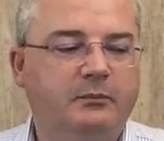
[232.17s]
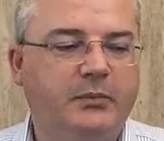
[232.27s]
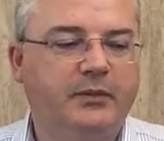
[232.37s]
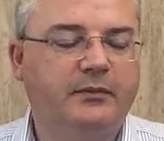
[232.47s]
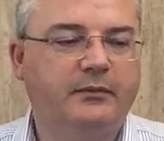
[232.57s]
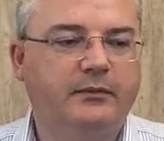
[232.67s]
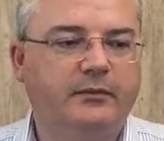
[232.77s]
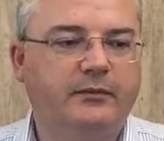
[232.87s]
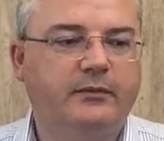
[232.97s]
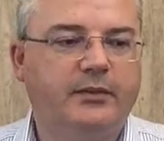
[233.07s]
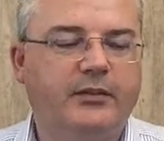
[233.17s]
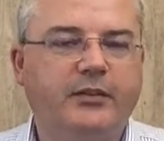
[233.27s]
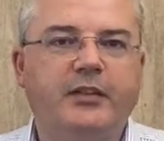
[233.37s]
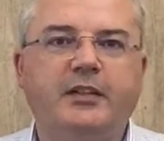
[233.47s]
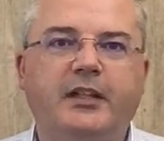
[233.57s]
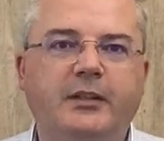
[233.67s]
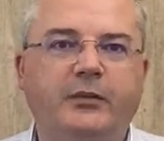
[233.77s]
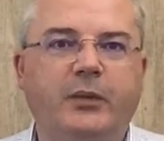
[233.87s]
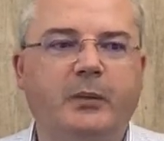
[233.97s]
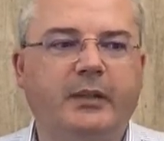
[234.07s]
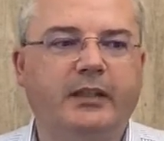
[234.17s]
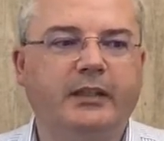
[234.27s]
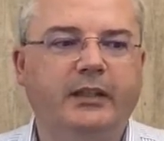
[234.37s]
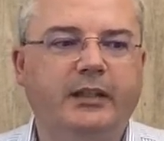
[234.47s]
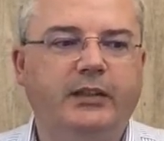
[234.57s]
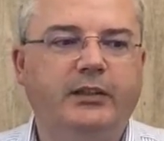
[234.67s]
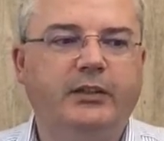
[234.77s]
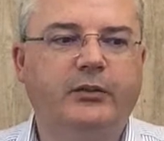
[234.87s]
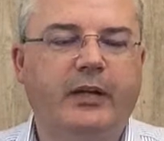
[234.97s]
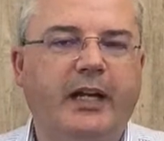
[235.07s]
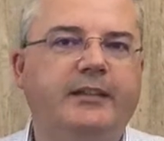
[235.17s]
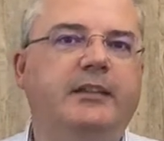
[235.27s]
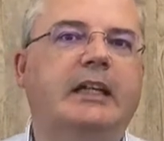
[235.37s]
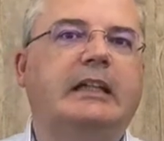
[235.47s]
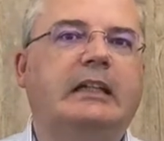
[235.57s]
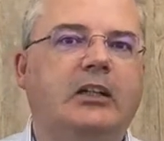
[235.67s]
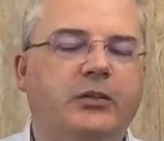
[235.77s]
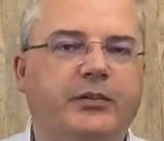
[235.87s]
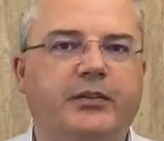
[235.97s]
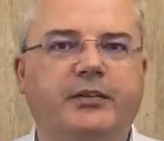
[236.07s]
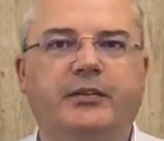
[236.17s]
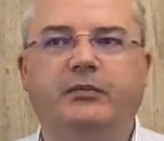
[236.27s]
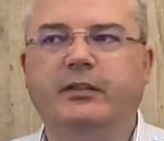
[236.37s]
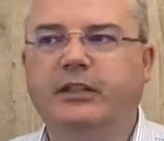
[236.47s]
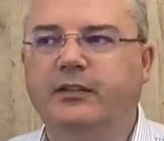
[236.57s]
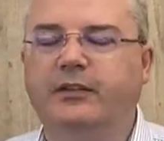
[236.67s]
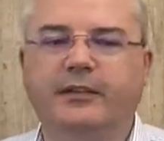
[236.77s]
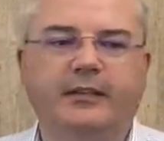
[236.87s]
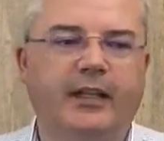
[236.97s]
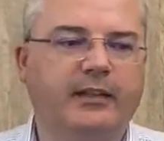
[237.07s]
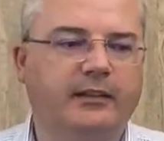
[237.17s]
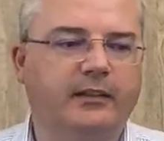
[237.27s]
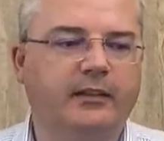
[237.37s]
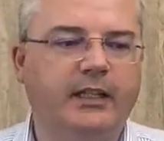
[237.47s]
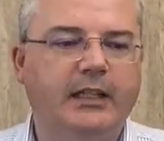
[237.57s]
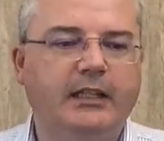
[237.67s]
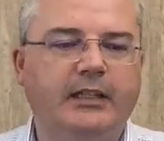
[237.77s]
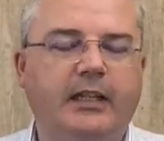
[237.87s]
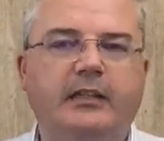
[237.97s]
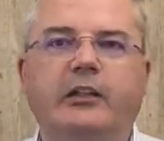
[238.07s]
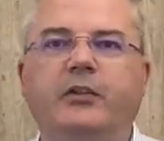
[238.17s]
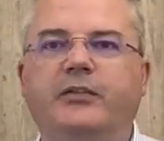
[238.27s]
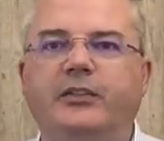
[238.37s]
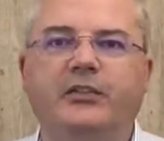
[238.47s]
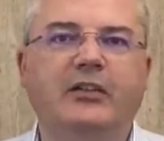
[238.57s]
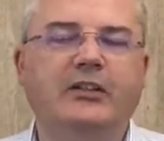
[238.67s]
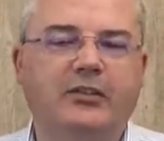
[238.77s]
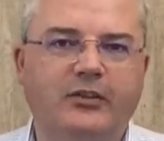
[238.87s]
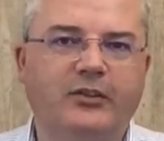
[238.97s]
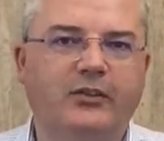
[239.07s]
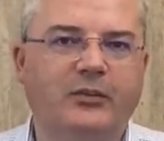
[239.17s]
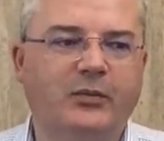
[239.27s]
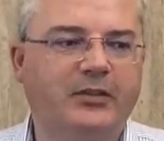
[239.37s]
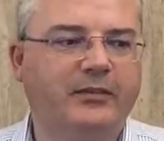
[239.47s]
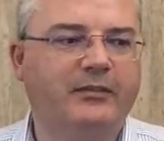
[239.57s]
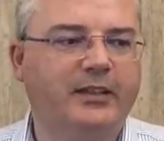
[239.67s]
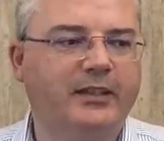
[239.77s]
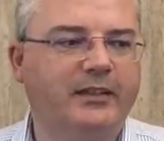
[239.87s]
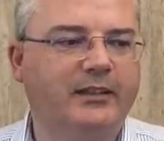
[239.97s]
But there's other times whereby, you know, as you get closer to reaching success and you get closer to reaching 100, what you'll find